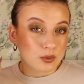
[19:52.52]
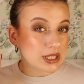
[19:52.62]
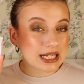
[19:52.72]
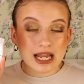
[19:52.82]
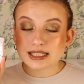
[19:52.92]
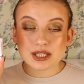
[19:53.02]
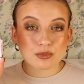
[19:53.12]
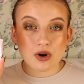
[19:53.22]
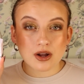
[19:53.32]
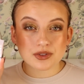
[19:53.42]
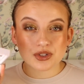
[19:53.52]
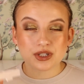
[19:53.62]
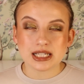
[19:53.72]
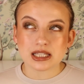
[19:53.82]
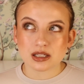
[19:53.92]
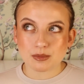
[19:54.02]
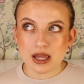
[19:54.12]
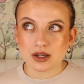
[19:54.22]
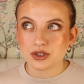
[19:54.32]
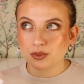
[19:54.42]
Really like this bronzer. It
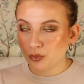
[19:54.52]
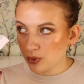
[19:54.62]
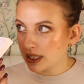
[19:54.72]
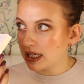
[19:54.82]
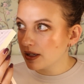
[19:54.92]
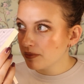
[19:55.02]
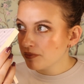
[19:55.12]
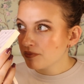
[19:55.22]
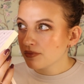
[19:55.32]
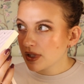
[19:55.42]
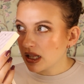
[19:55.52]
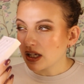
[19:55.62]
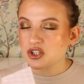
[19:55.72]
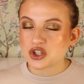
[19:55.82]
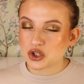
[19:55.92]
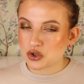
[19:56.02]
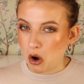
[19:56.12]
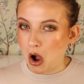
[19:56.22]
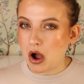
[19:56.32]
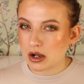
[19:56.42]
smells pretty like
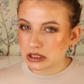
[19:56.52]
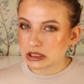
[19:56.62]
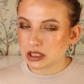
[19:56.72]
strong.